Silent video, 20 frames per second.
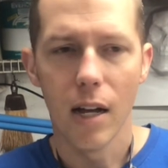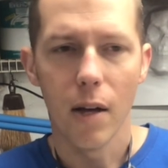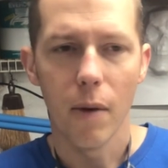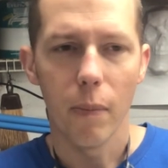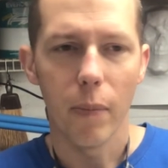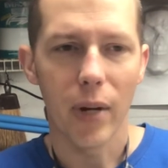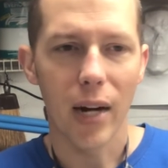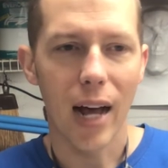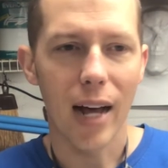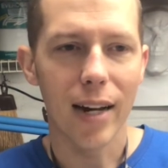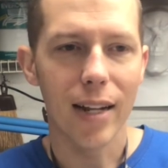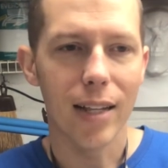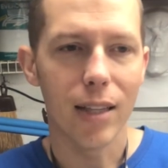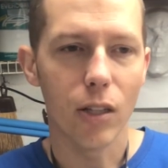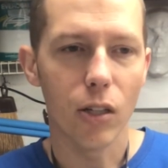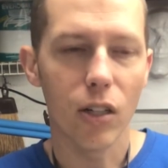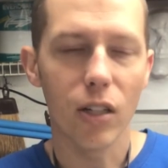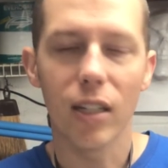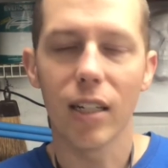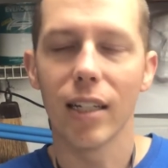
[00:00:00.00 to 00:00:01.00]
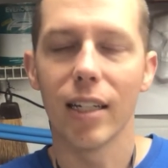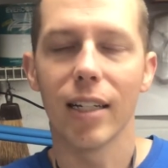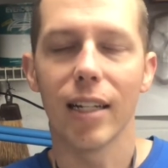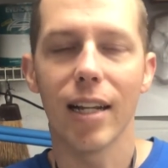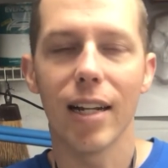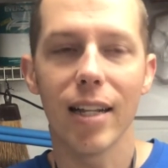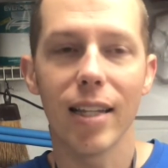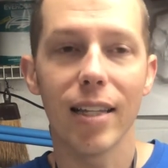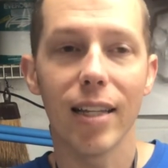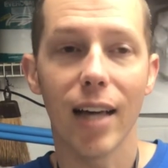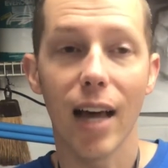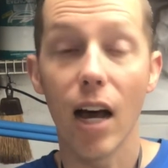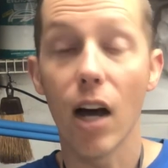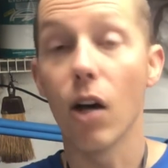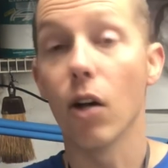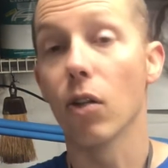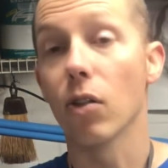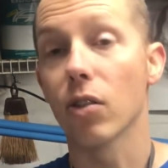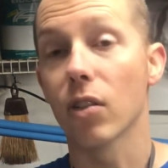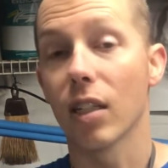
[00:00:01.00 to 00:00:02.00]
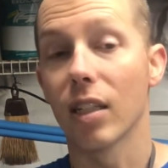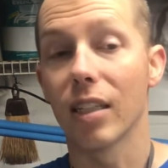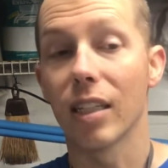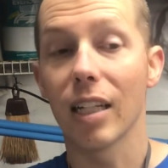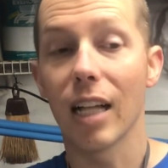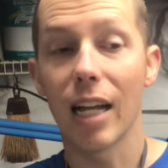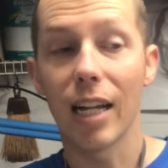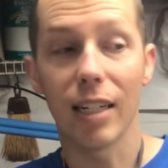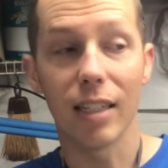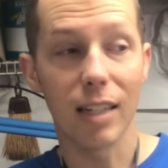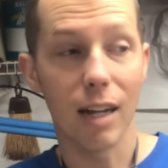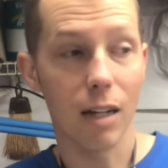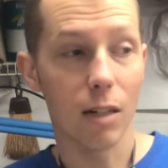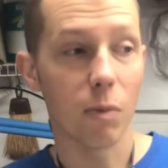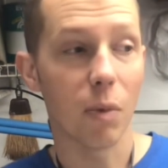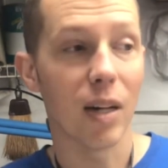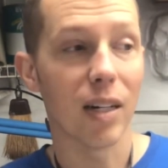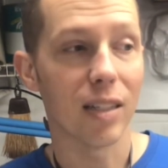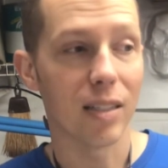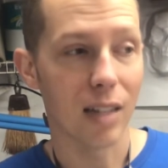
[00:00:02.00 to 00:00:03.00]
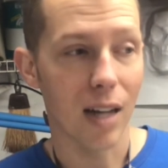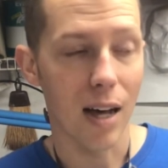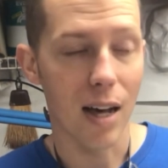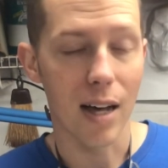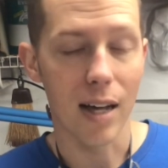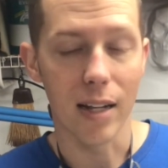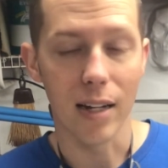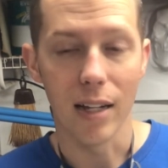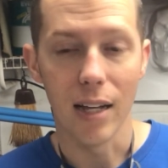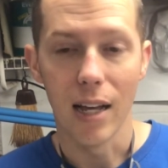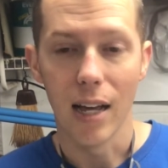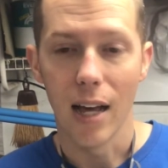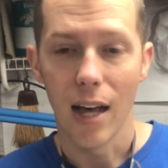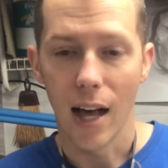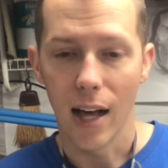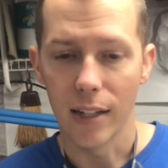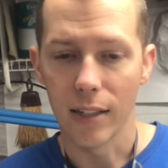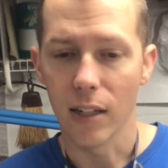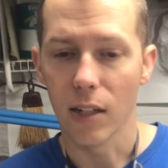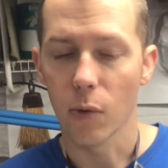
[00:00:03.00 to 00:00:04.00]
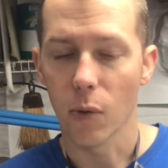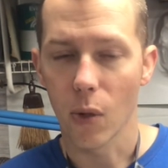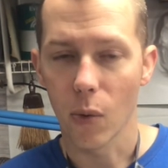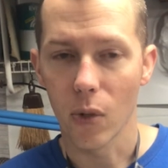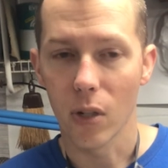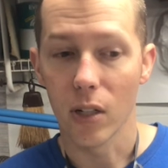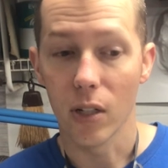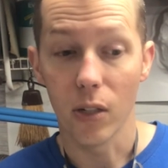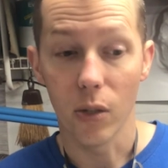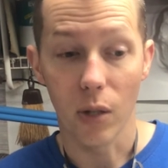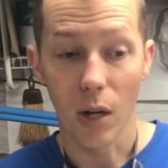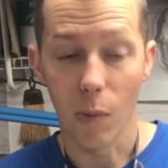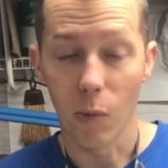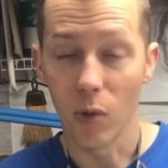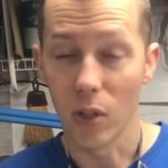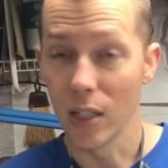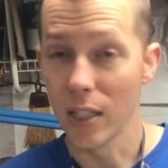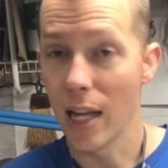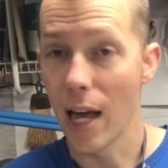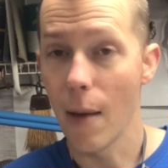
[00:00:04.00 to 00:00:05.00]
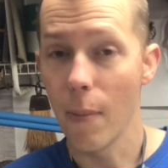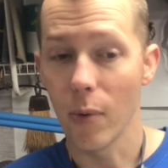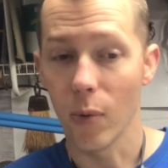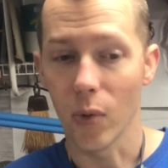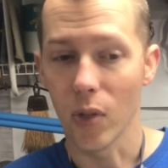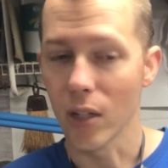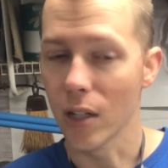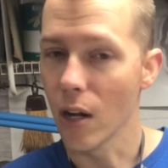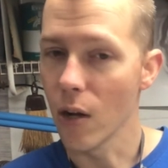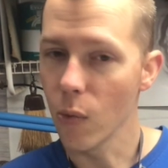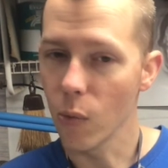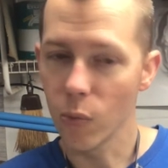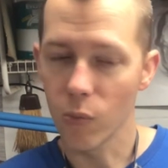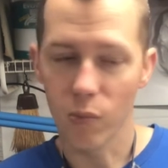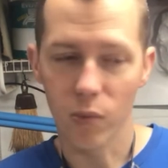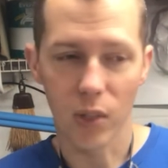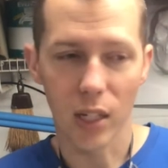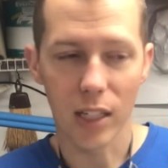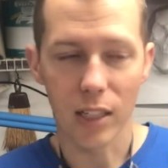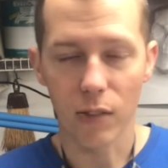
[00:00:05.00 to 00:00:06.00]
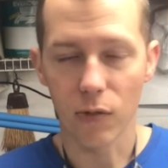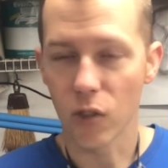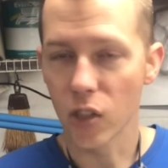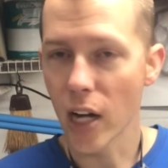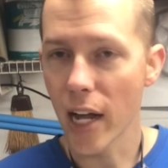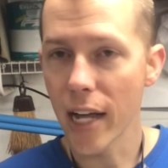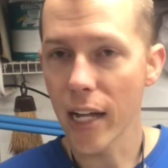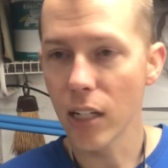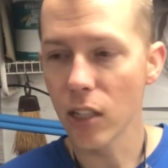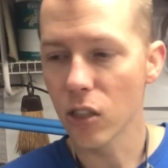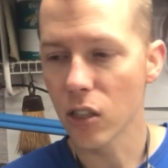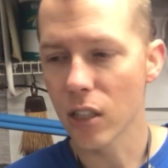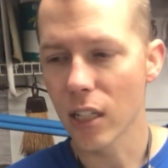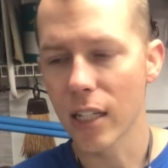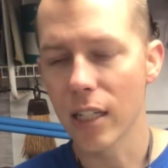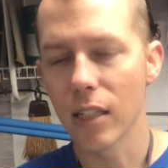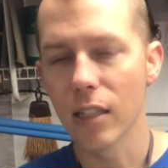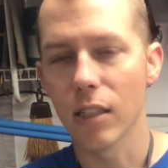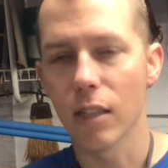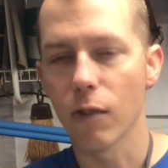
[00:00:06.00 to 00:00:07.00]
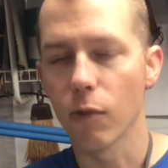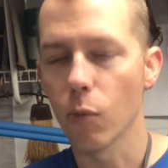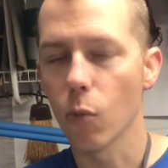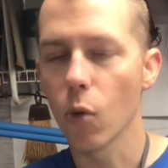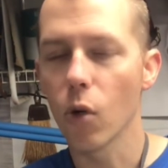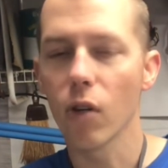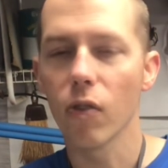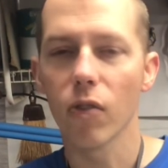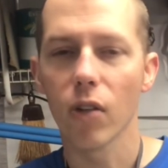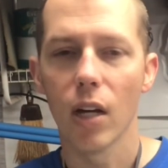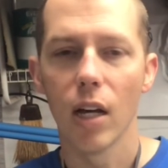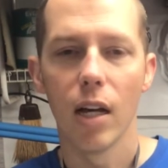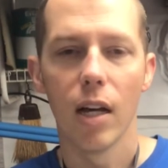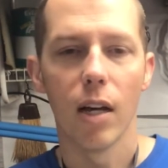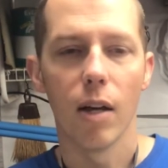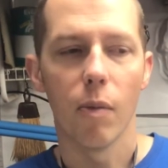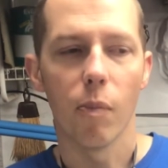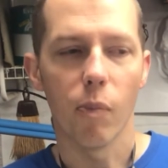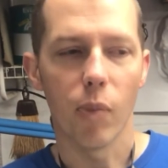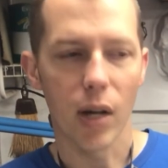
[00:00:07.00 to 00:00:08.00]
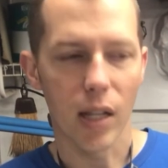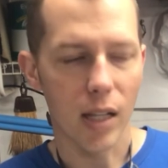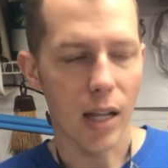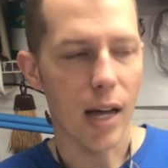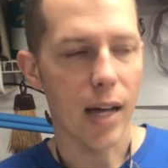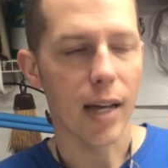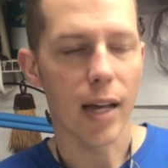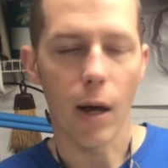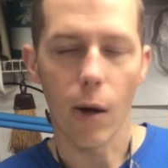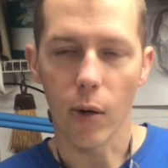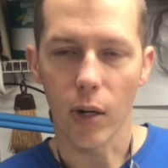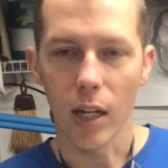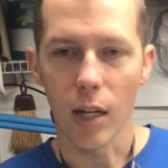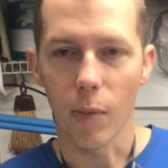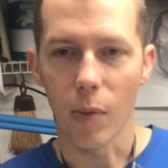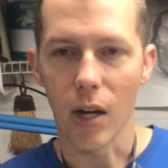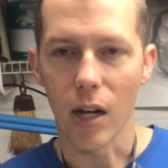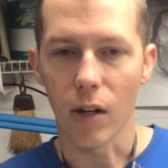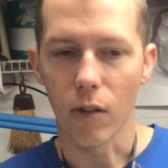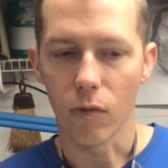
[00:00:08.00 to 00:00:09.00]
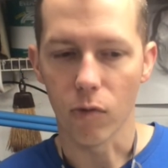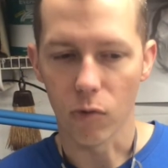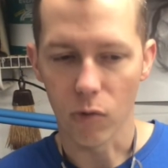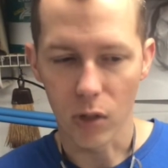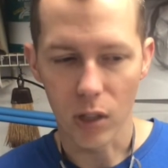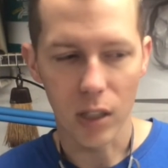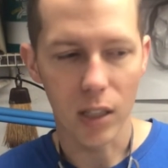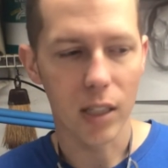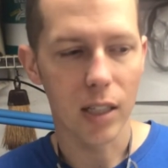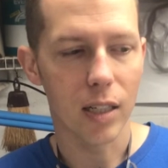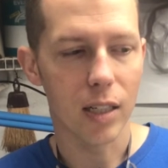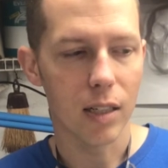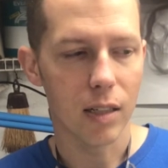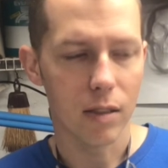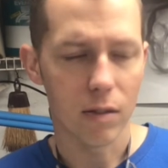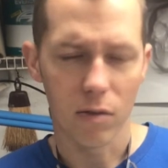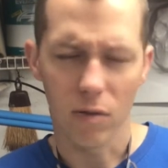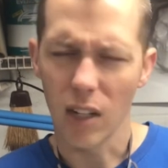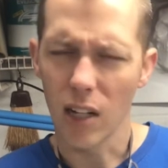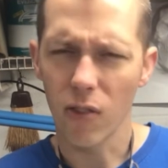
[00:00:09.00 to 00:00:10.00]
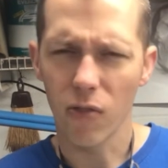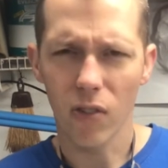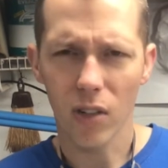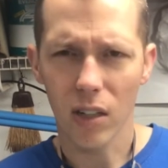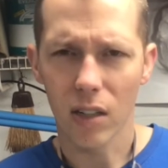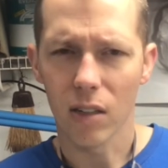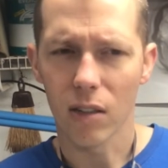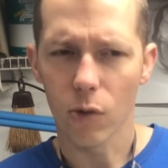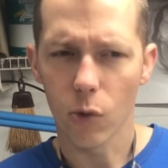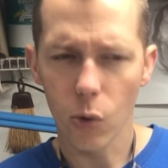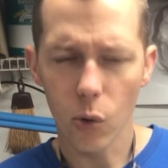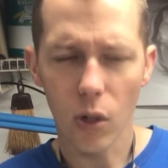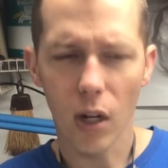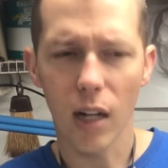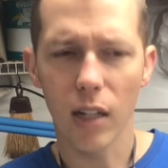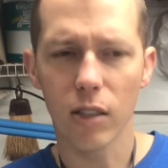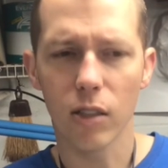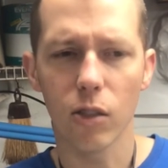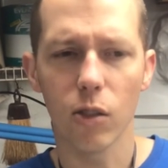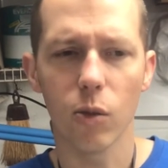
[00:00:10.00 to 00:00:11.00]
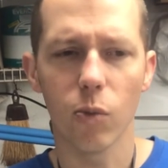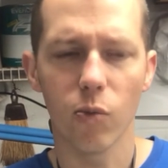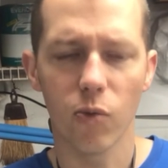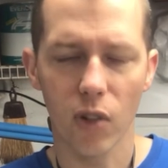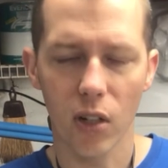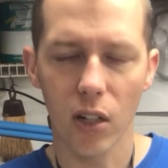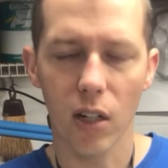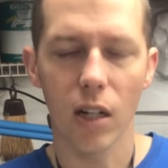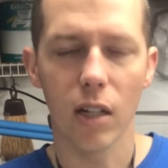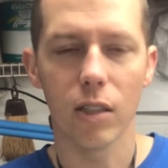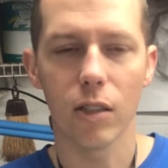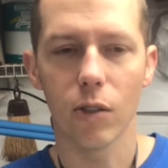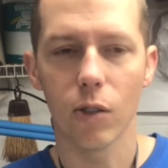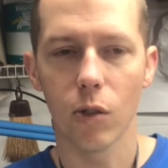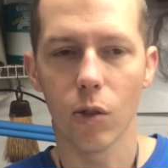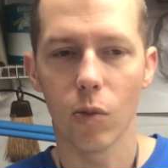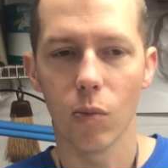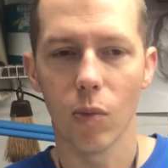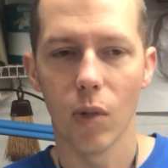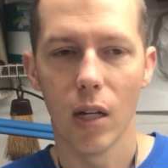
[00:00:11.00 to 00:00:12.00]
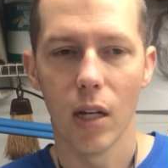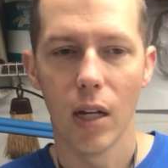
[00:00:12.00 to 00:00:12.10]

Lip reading: but I didn't look at anything else until I'd established my design and done what I wanted to do. And I'm really happy with it. You know, things have changed, things have morphed, but I like how it came out. Really, a lot of fun. Cool costume, fun costume.